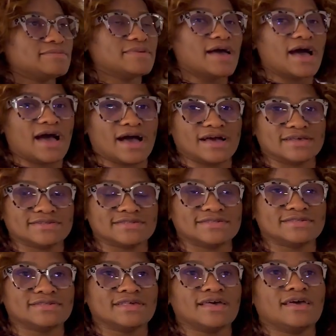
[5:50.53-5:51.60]

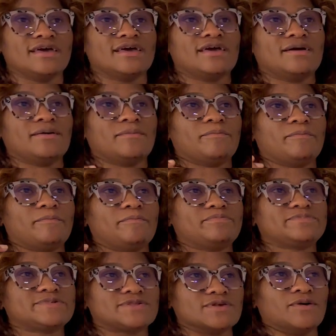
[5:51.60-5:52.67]
has
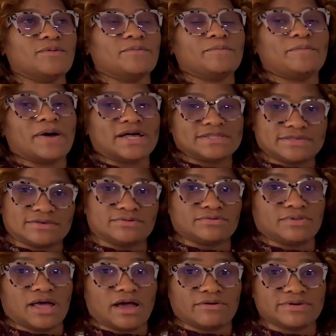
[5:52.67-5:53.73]
some
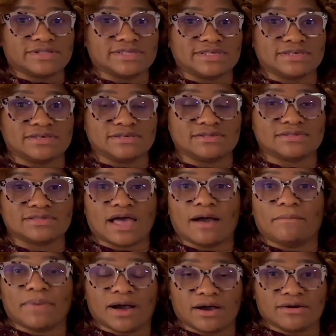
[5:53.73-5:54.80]
particularities
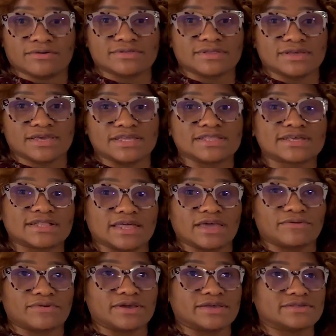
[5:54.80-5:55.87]
about its
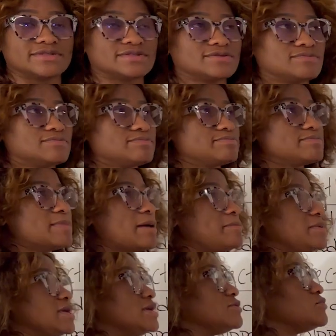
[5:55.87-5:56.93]
clearance. I
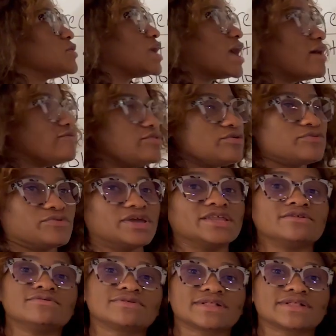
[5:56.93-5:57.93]
mean, we have the renal